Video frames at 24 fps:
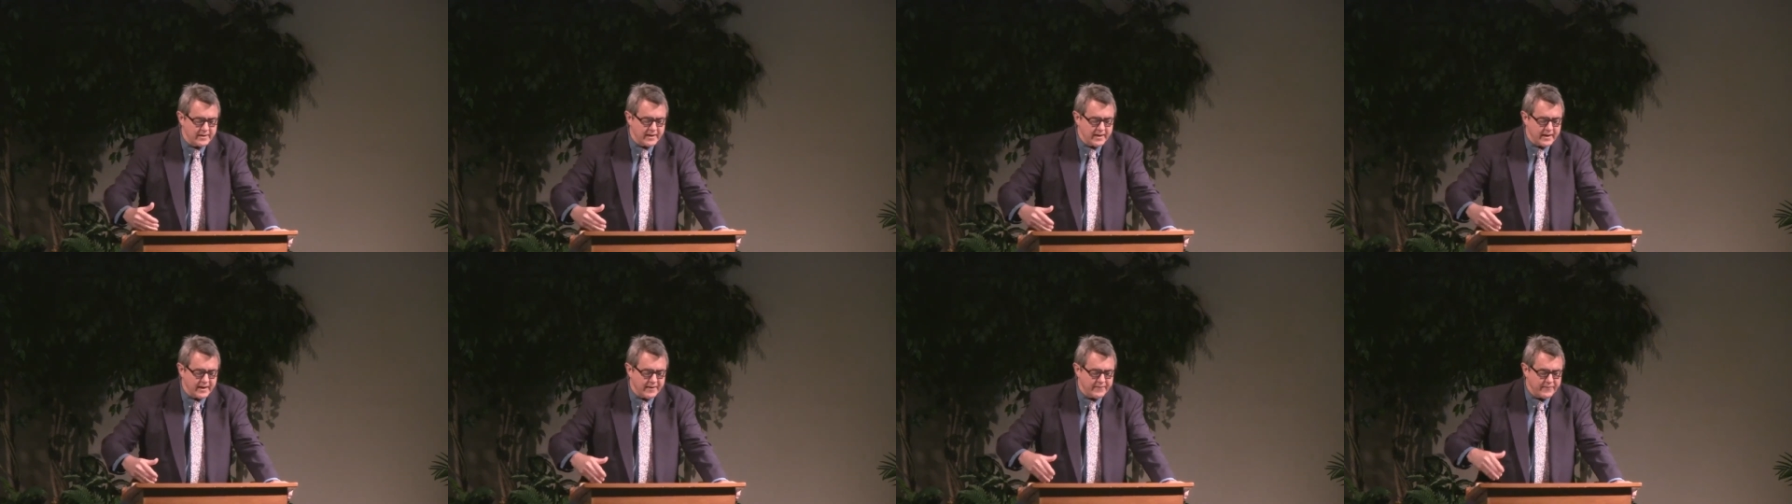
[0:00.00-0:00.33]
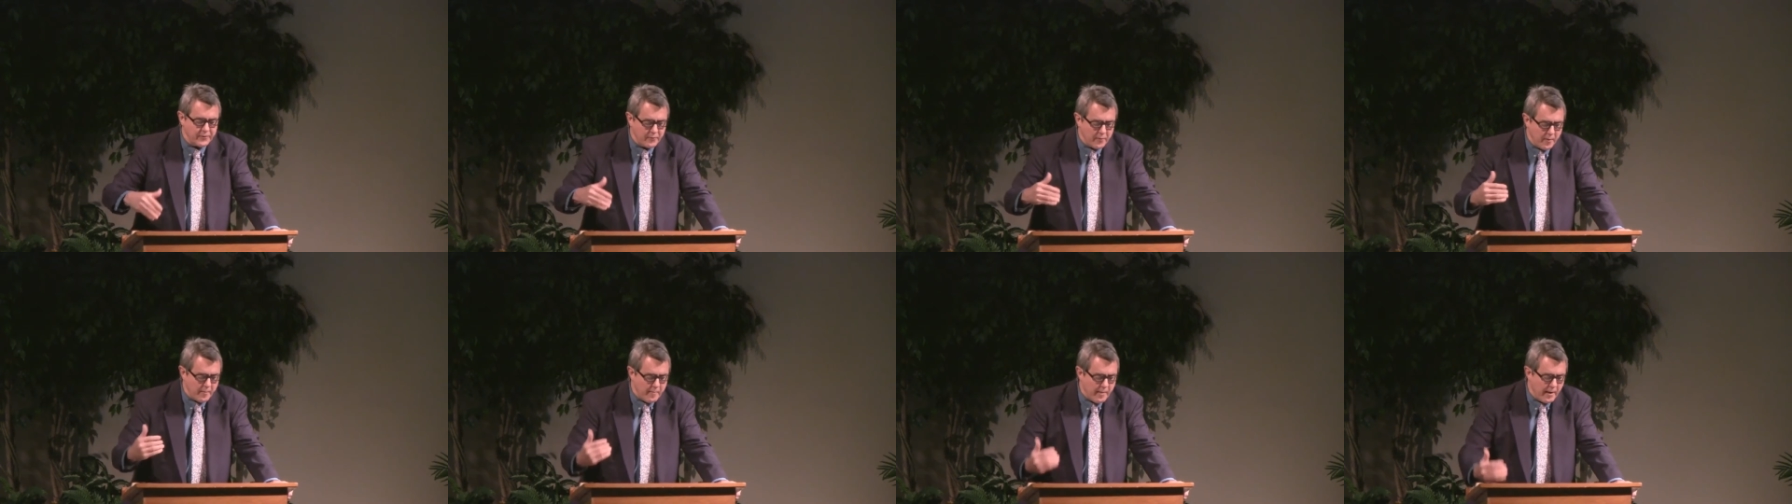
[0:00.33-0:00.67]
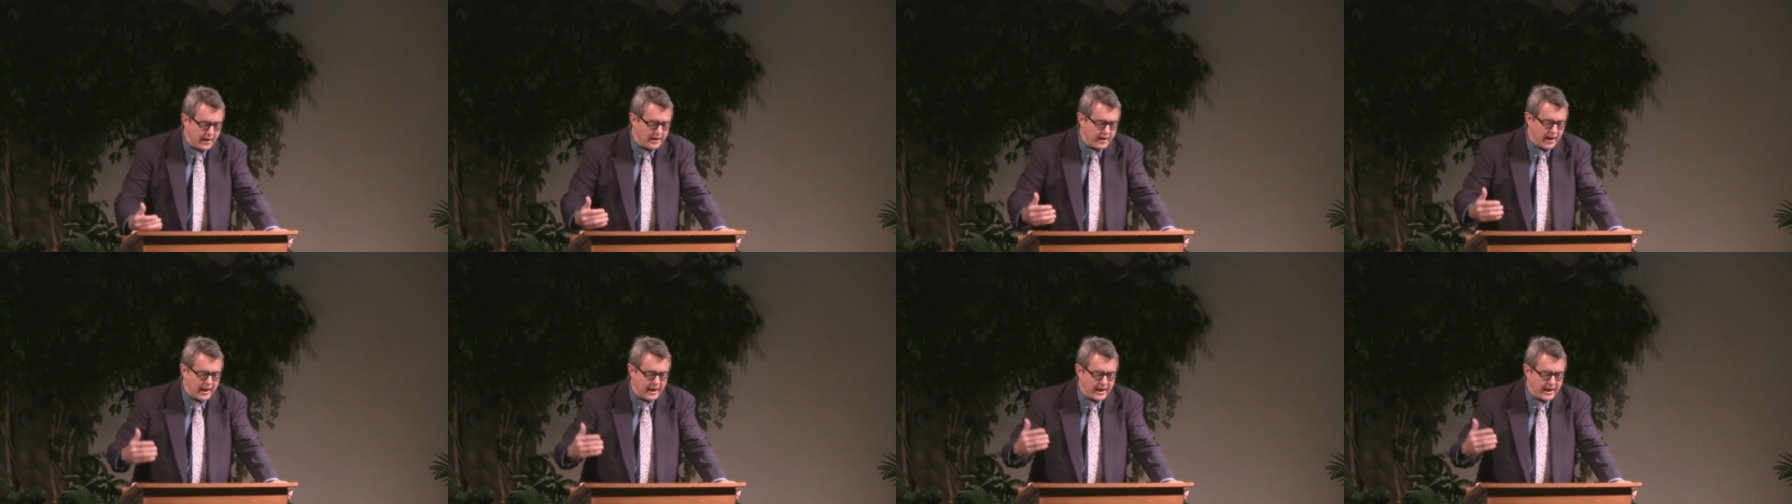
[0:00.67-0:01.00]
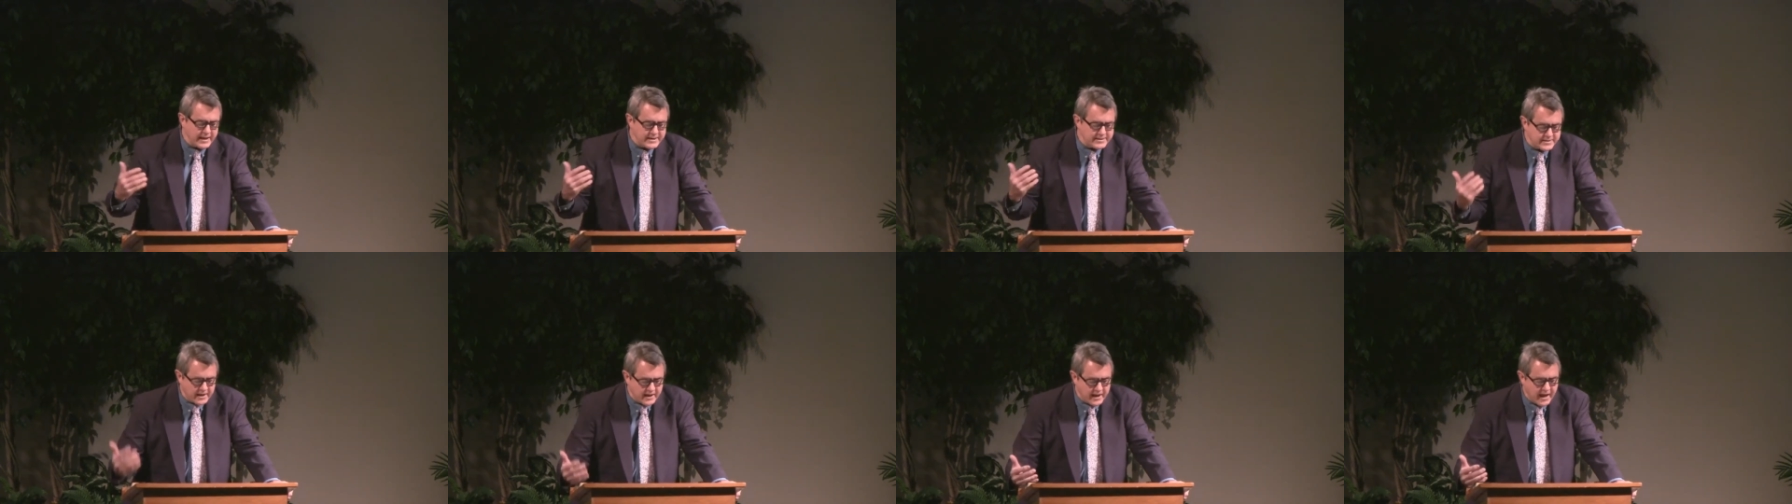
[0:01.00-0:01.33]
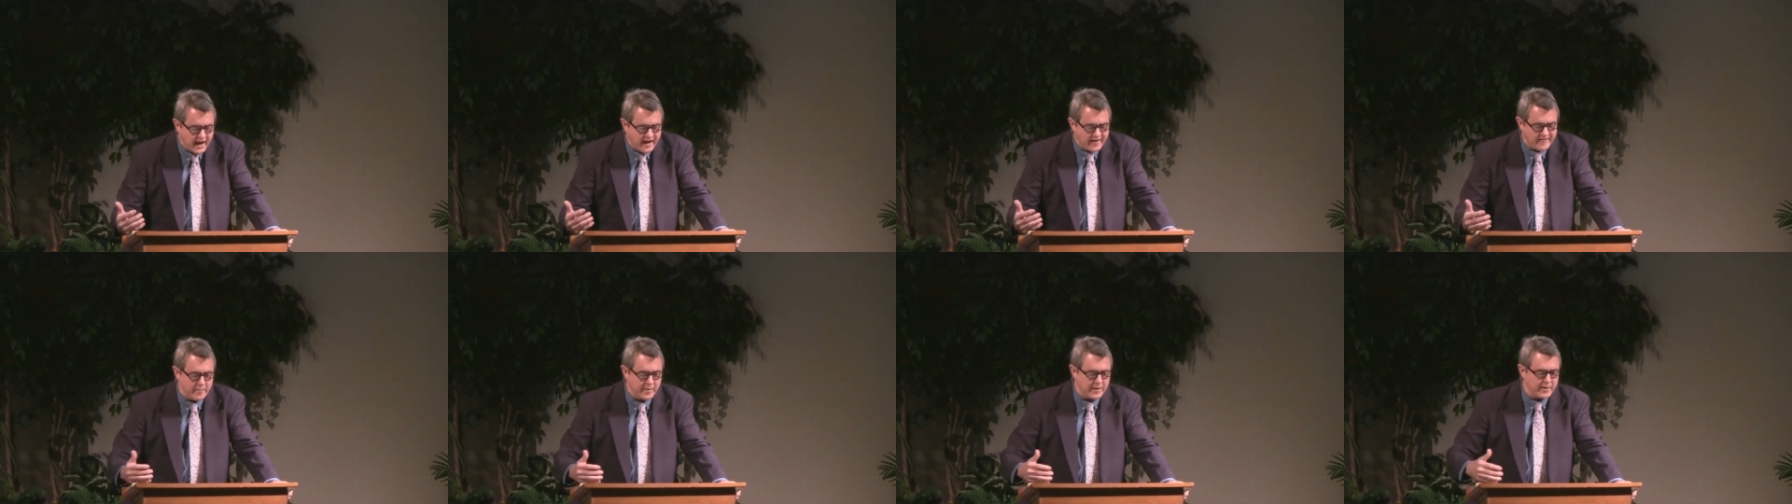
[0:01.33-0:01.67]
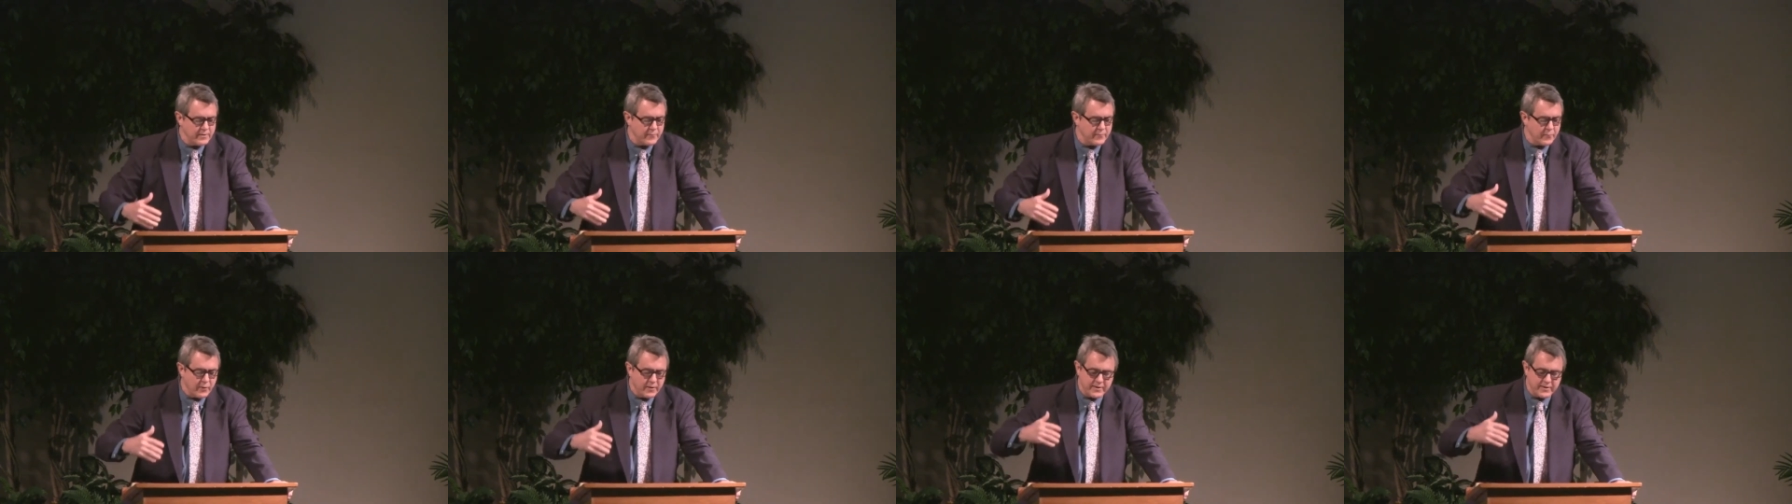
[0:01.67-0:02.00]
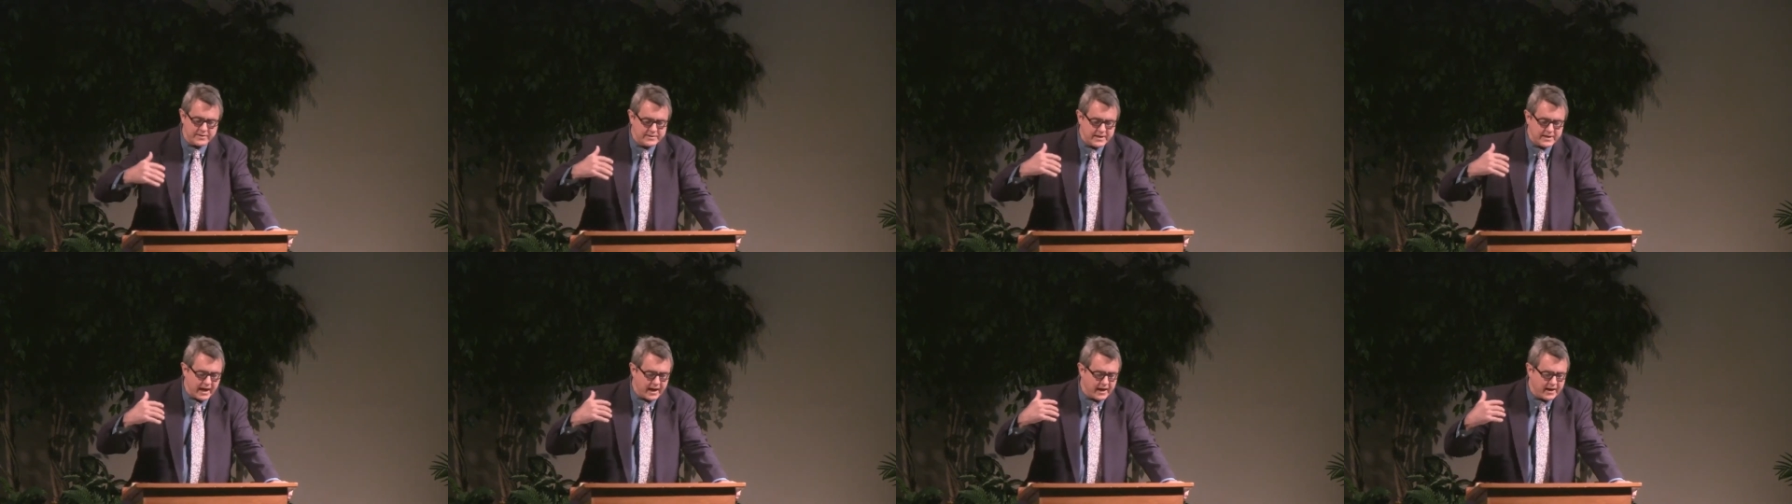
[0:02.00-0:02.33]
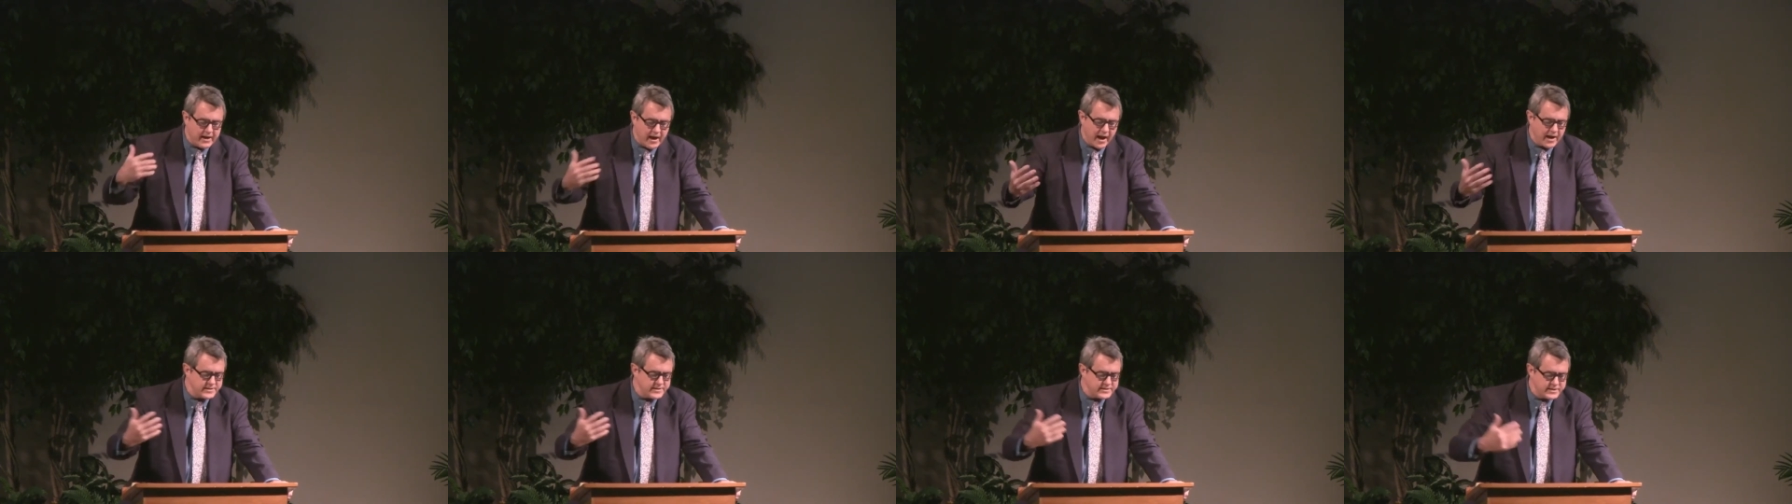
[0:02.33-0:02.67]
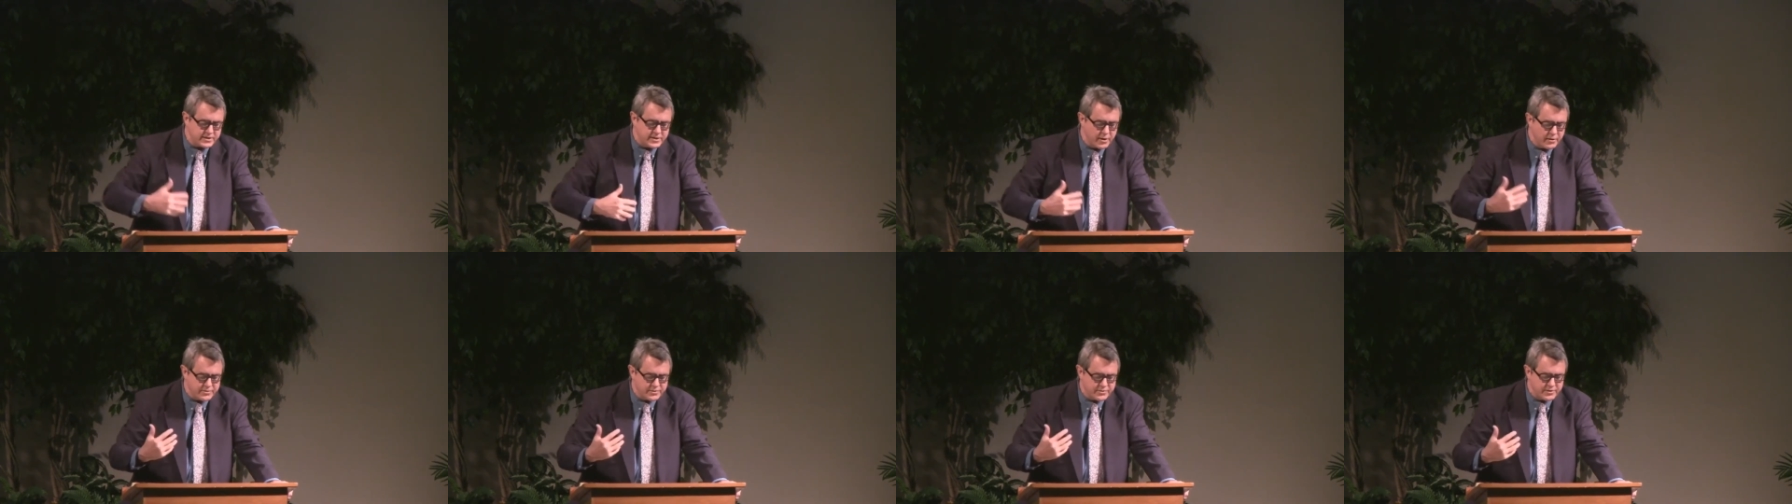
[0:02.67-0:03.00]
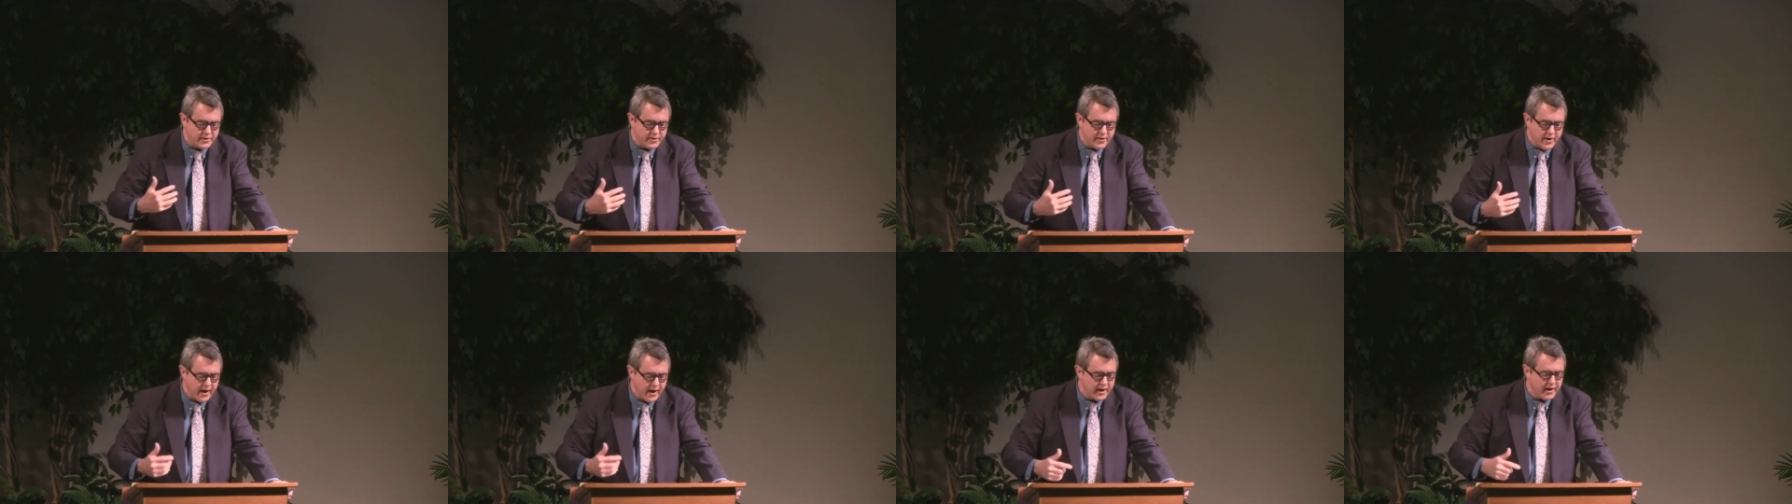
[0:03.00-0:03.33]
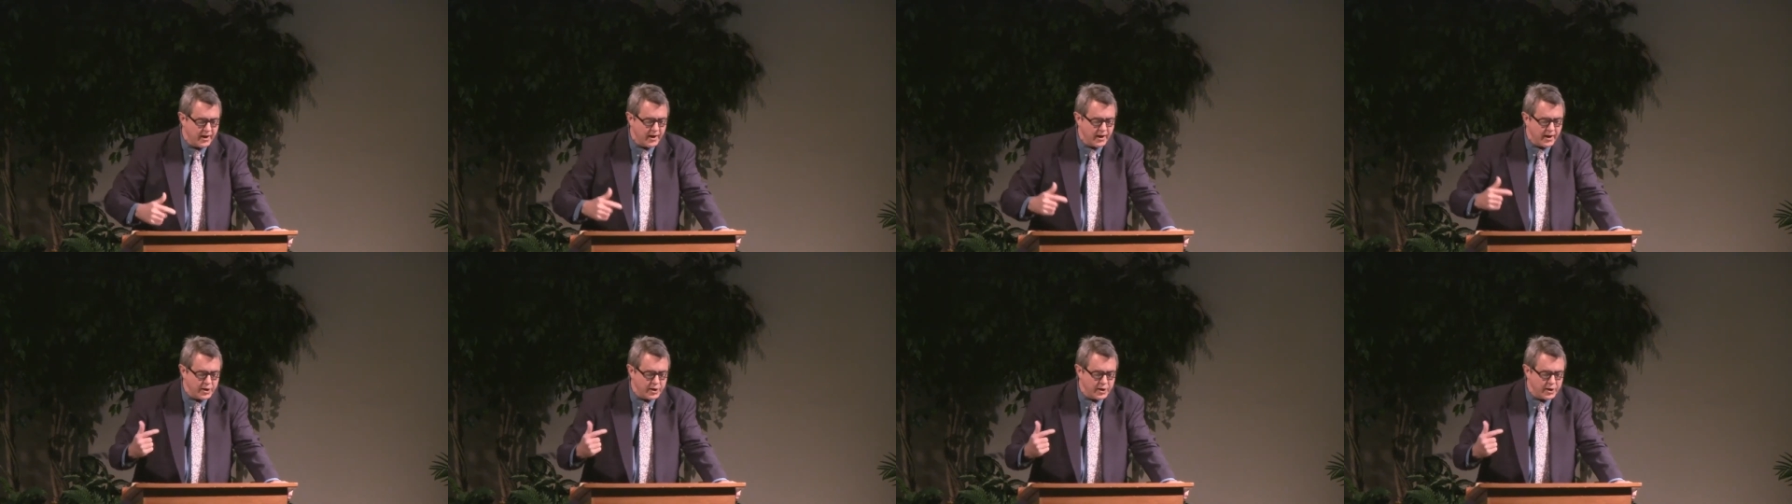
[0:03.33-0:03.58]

If you're rebelling against the government, whether it's got a constitution or not,